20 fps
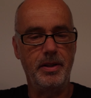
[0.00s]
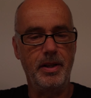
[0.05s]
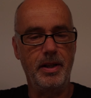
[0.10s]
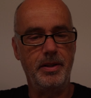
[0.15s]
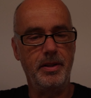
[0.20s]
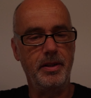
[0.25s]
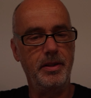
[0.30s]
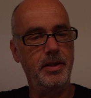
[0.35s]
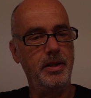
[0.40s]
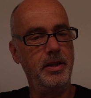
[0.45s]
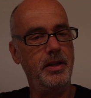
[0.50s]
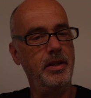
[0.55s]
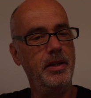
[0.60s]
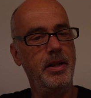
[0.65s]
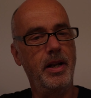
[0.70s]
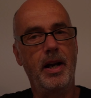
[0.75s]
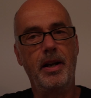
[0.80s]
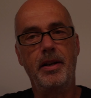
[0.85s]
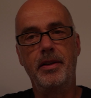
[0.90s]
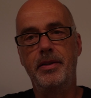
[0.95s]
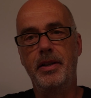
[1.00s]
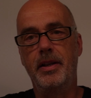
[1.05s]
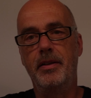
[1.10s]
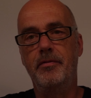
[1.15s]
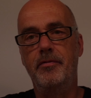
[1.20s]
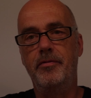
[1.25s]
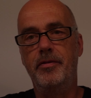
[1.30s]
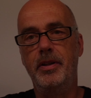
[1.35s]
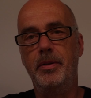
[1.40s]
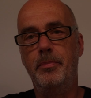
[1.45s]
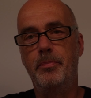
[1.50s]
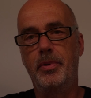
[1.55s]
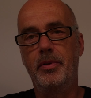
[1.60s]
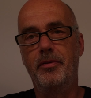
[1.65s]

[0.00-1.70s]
that the D910V